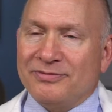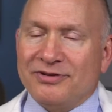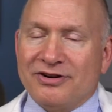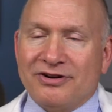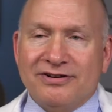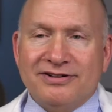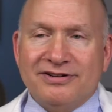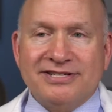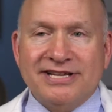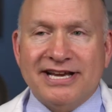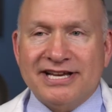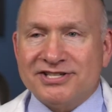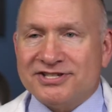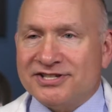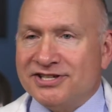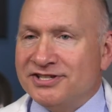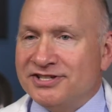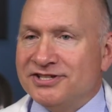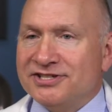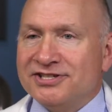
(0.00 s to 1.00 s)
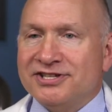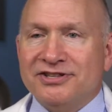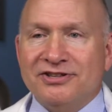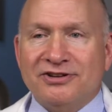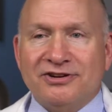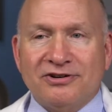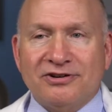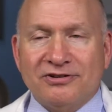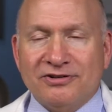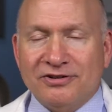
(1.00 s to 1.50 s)
their intestines and
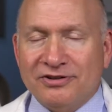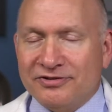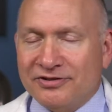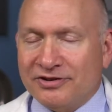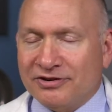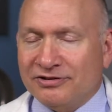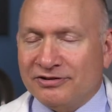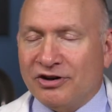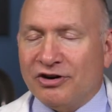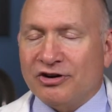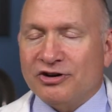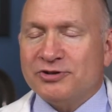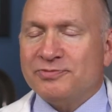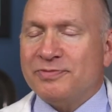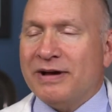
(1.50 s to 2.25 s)
their, uh, their large